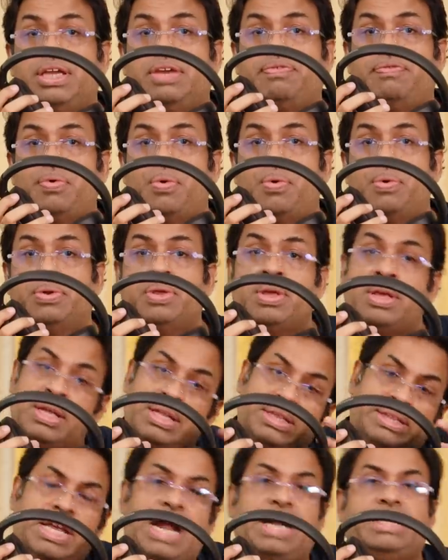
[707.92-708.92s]
phone.
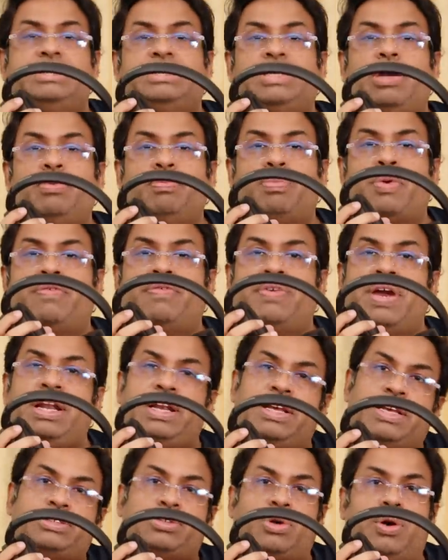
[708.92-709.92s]
That sound profile
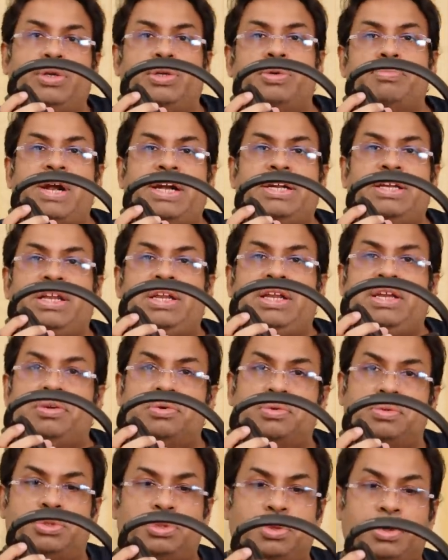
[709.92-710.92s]
is automatically
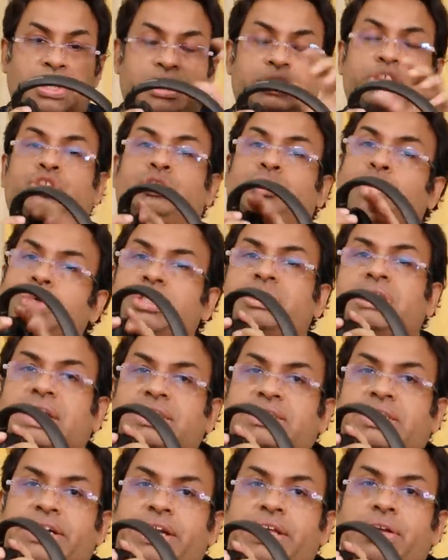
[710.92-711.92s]
used, so it stores
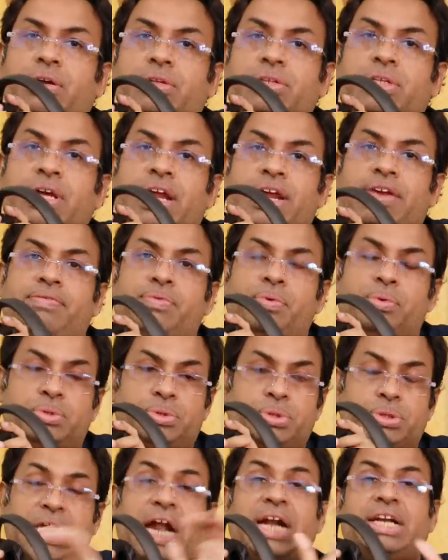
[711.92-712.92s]
that setting on the headphone.
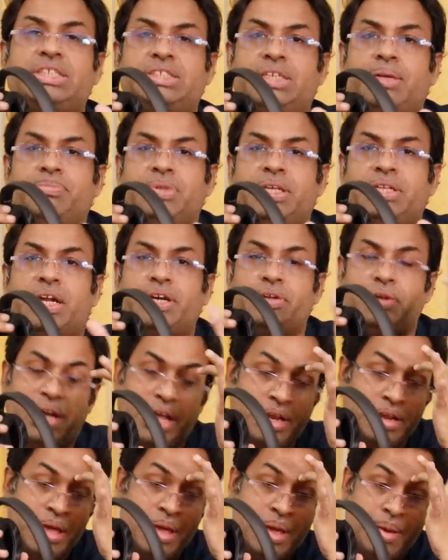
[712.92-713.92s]
So that is something that you
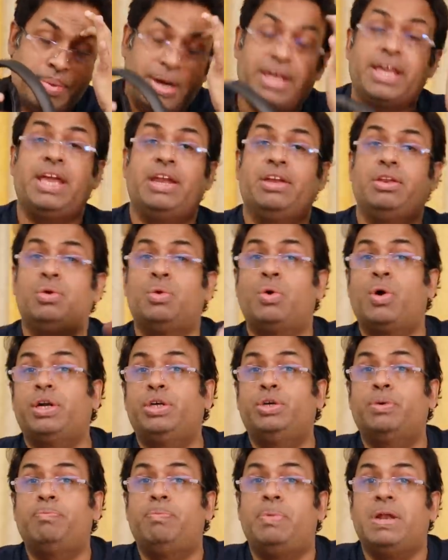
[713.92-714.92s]
like, but again, you
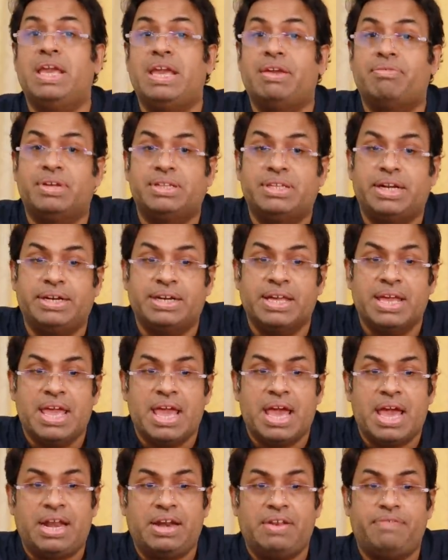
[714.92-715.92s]
got to play with it.
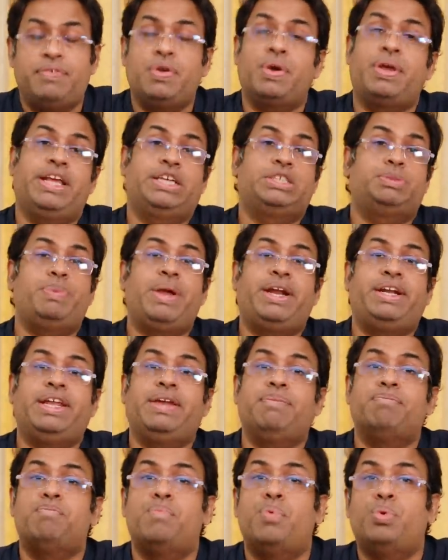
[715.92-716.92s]
And if you are
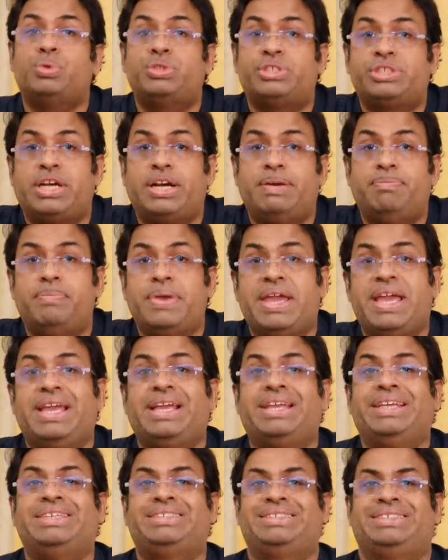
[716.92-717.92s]
expecting boosted
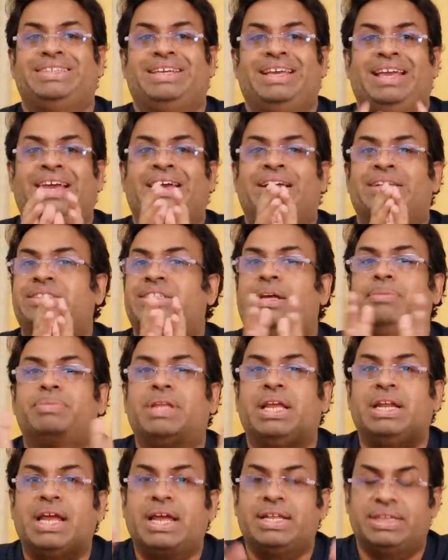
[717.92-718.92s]
bass and
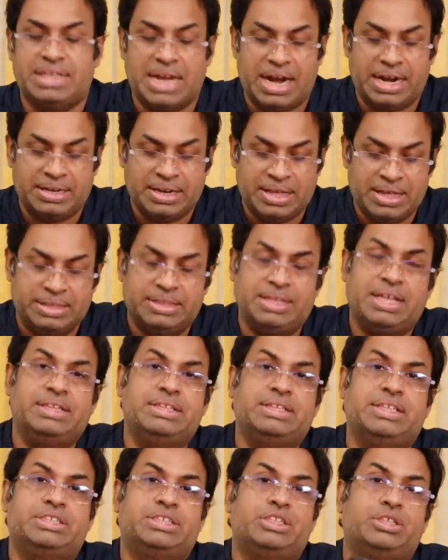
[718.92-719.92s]
something like that,
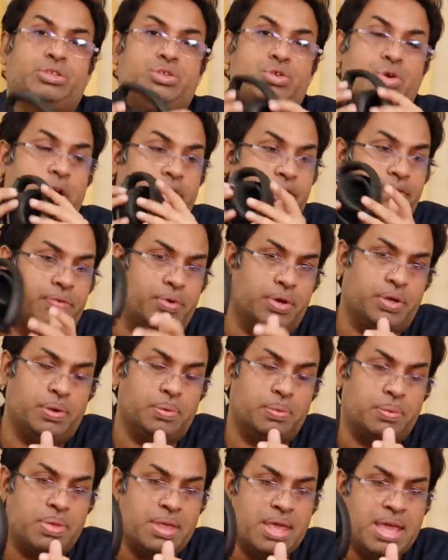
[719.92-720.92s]
then this is not for
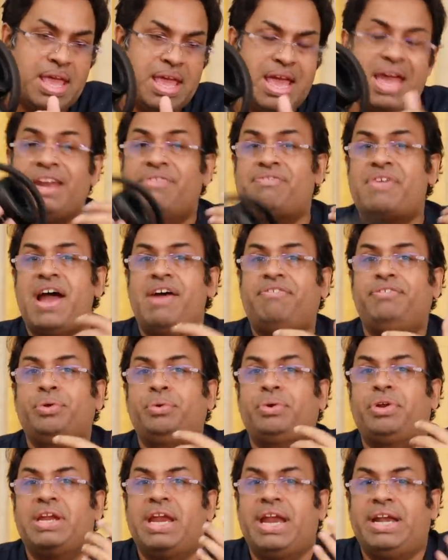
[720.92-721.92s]
you. And if I have to
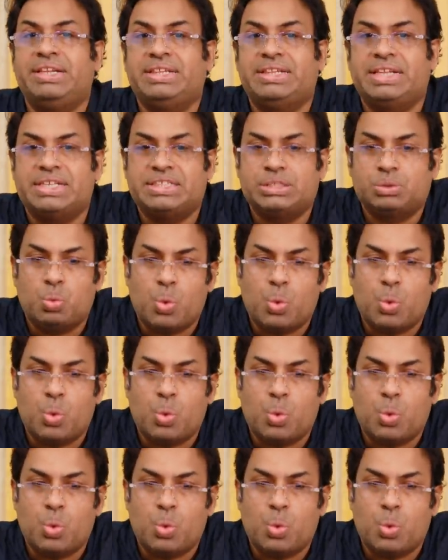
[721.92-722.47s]
rate this